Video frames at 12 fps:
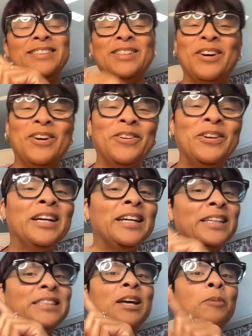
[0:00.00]
so
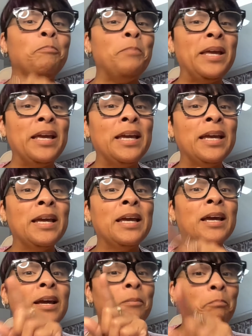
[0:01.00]
he said, "Me,
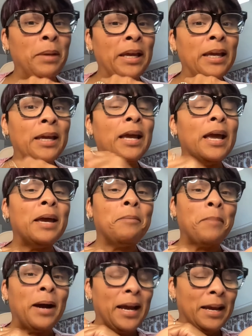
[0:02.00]
me,
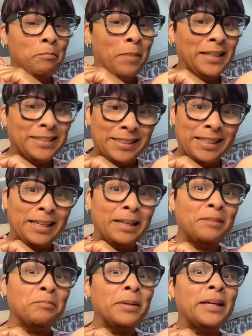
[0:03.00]
and my and my
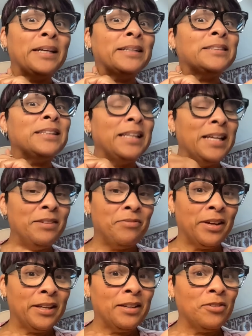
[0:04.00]
team is
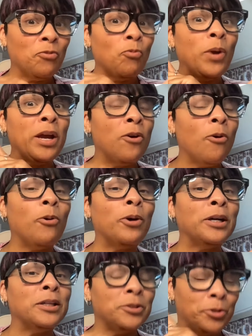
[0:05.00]
leaving. We
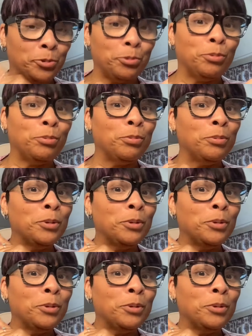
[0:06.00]
going to